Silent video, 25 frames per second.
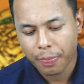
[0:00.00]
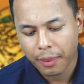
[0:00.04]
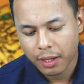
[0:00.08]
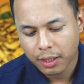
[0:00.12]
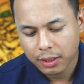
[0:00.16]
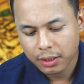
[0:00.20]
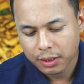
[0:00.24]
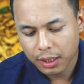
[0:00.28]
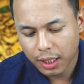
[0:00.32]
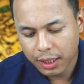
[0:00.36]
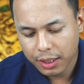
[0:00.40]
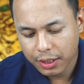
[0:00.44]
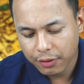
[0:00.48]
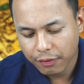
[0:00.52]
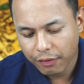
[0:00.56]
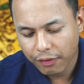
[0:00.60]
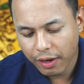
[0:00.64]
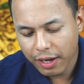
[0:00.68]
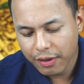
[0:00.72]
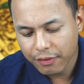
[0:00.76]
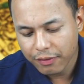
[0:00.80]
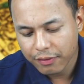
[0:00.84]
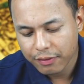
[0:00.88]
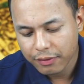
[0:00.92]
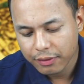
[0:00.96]

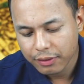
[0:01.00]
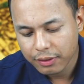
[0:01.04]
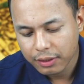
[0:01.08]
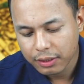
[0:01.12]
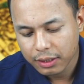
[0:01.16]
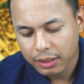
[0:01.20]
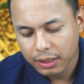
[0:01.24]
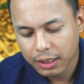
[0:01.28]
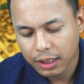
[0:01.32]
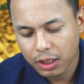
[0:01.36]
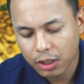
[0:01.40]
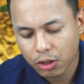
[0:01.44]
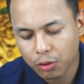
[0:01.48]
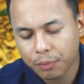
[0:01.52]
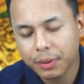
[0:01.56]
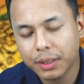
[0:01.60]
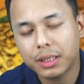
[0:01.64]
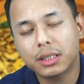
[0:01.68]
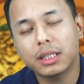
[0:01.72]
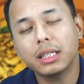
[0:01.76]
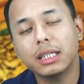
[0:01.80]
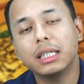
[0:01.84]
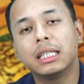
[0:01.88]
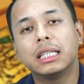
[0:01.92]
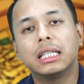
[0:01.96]
35
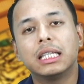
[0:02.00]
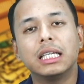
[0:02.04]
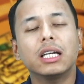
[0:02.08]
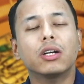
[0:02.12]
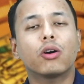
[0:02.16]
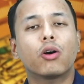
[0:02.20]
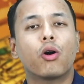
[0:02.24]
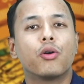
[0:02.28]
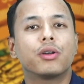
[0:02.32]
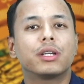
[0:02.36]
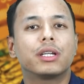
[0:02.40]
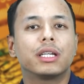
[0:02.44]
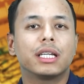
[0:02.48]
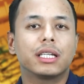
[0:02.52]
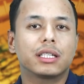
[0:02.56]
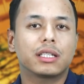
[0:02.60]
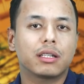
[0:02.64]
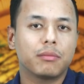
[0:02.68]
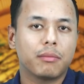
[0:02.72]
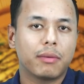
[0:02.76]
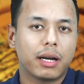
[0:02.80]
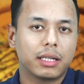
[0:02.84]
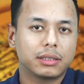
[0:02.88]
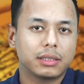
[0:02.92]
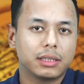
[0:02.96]
km in the continental
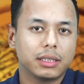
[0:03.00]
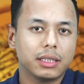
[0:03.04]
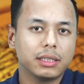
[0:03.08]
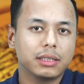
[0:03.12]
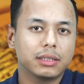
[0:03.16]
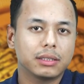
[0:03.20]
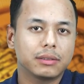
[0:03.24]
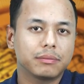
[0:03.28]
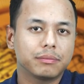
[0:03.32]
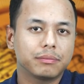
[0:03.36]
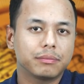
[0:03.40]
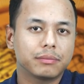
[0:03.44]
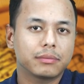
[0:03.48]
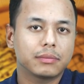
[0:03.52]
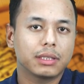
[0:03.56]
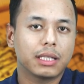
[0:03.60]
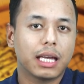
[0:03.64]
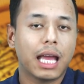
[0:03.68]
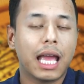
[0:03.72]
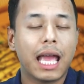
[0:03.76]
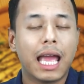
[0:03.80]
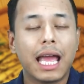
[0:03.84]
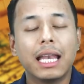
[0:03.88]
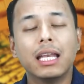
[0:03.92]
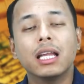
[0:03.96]
masses,
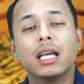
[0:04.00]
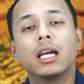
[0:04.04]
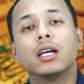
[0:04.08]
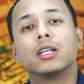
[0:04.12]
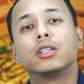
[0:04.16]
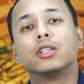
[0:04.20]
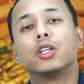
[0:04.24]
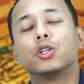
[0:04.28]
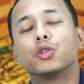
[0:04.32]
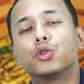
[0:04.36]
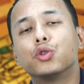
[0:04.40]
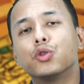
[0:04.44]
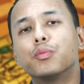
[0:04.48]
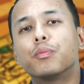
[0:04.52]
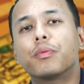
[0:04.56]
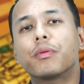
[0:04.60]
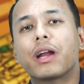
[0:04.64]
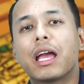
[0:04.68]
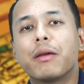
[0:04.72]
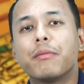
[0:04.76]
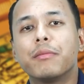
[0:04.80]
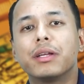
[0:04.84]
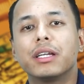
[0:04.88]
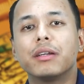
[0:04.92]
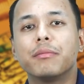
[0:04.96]
and the 2
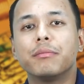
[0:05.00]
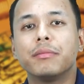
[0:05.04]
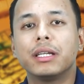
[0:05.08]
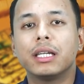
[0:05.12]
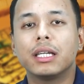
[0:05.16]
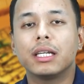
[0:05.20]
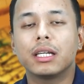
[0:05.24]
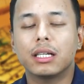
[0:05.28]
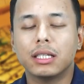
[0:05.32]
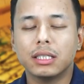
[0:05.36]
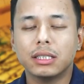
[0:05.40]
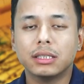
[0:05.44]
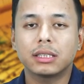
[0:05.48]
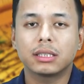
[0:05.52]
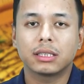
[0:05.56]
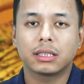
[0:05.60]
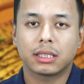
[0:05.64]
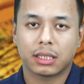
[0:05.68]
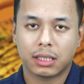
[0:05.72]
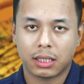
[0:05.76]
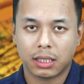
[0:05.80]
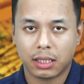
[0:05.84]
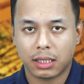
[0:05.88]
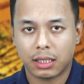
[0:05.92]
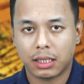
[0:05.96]
primary minerals
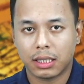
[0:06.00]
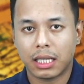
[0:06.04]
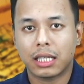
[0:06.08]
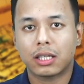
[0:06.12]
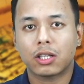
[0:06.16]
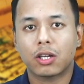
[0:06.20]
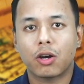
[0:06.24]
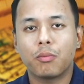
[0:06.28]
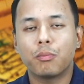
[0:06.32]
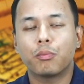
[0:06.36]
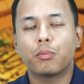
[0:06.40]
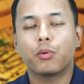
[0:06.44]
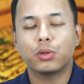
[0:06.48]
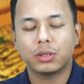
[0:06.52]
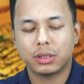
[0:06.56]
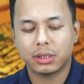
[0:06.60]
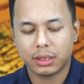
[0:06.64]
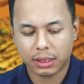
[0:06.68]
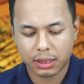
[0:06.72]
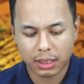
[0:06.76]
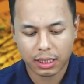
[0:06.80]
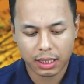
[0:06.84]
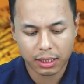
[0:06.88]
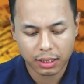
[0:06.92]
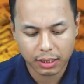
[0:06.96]
that compose this
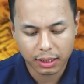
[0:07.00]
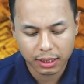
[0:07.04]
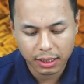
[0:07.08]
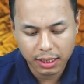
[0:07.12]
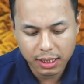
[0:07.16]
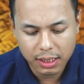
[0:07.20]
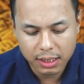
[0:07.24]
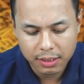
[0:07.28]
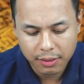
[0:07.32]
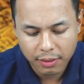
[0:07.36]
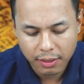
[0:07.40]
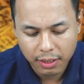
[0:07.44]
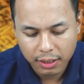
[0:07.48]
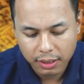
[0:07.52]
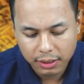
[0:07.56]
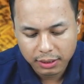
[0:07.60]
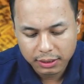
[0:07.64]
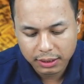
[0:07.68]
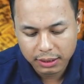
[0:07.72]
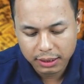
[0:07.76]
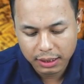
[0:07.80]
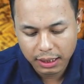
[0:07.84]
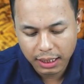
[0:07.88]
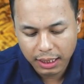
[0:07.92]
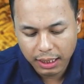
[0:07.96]
layer is
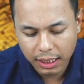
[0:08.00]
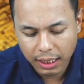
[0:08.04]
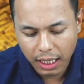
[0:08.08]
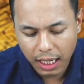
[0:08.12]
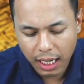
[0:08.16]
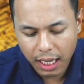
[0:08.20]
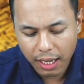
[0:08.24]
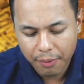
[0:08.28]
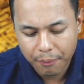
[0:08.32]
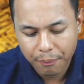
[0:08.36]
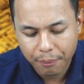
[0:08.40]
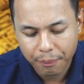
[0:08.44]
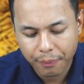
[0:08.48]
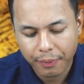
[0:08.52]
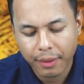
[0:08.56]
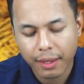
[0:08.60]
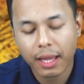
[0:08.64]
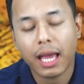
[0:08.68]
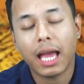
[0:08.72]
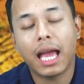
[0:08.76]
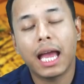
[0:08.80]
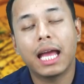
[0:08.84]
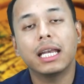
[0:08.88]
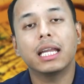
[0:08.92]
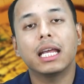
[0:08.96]
silica
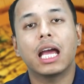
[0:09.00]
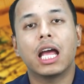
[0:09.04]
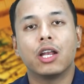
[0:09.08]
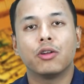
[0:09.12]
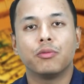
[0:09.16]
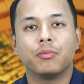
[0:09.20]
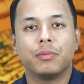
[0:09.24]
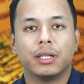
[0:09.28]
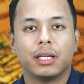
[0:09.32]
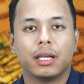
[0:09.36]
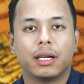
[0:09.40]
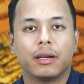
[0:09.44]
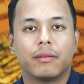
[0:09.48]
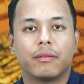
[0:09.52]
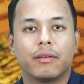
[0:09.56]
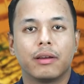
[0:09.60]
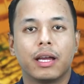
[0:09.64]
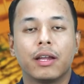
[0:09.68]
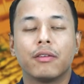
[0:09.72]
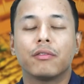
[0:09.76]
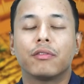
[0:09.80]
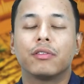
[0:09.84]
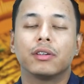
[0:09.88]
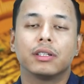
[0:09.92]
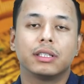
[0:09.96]
and alumina,
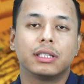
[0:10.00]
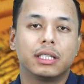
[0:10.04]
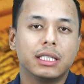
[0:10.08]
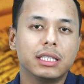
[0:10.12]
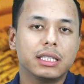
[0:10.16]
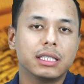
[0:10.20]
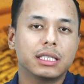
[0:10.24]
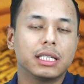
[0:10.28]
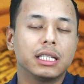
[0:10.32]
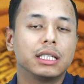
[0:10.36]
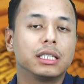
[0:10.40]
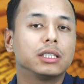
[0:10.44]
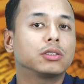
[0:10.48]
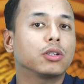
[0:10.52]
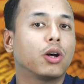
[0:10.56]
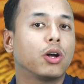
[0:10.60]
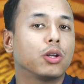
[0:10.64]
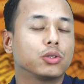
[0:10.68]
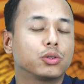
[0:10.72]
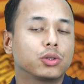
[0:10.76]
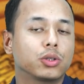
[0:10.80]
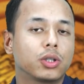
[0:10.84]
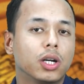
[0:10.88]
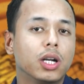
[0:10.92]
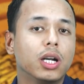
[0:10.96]
and for this it is
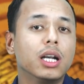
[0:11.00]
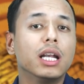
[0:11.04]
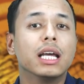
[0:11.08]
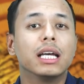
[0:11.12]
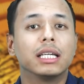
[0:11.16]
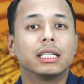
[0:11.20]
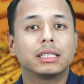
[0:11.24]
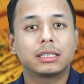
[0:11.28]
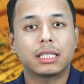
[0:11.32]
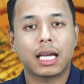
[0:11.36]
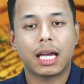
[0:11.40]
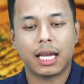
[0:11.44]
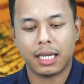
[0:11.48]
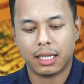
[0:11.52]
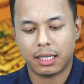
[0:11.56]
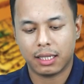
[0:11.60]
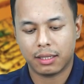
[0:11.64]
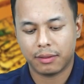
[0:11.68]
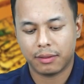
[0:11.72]
also called Sial.